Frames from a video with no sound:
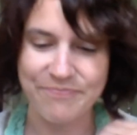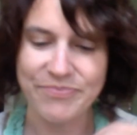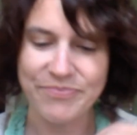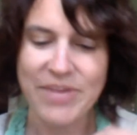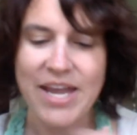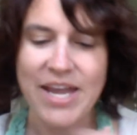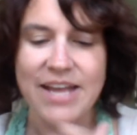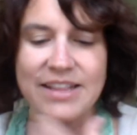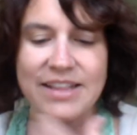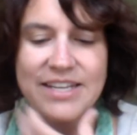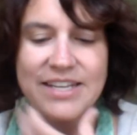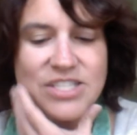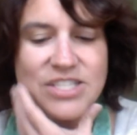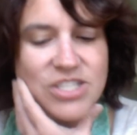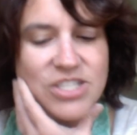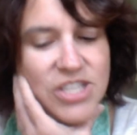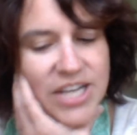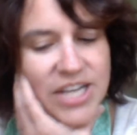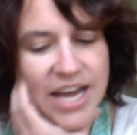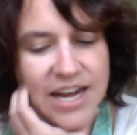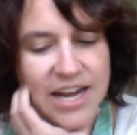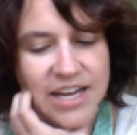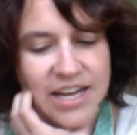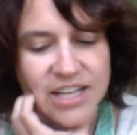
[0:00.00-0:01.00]
Let's look
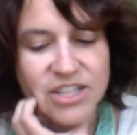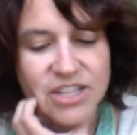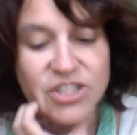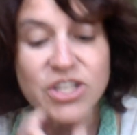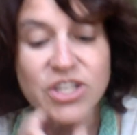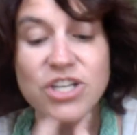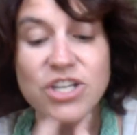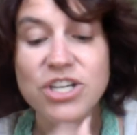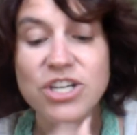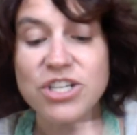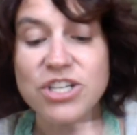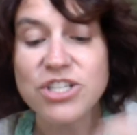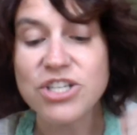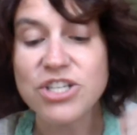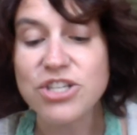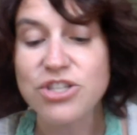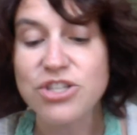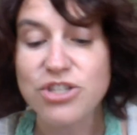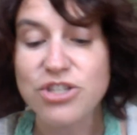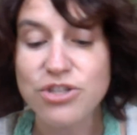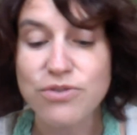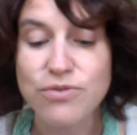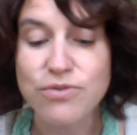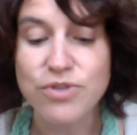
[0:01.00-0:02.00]
at it. Learn to
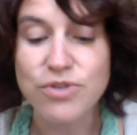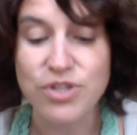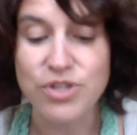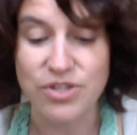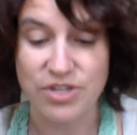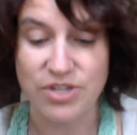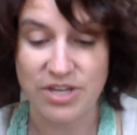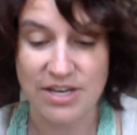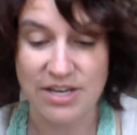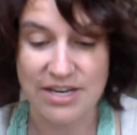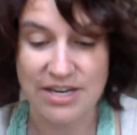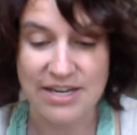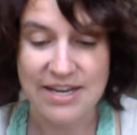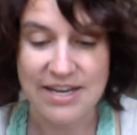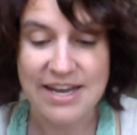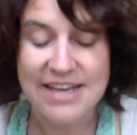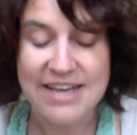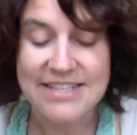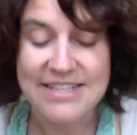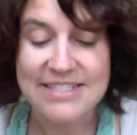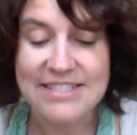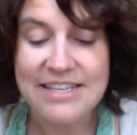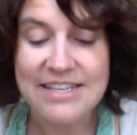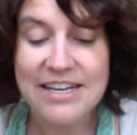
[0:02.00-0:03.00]
do good,
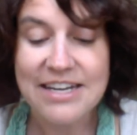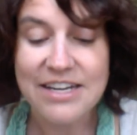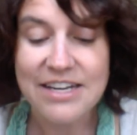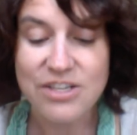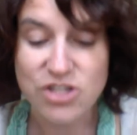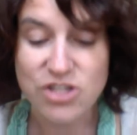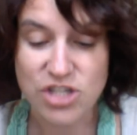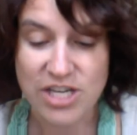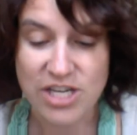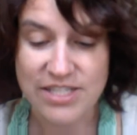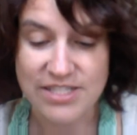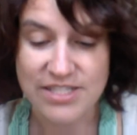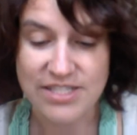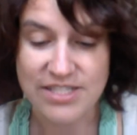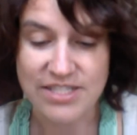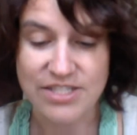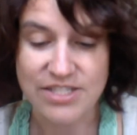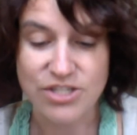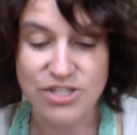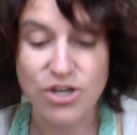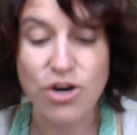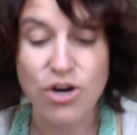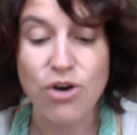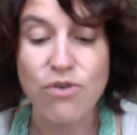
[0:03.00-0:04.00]
seek justice,
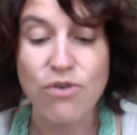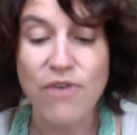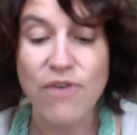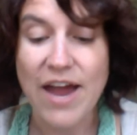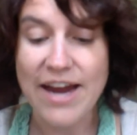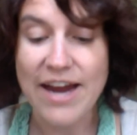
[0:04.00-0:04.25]
correct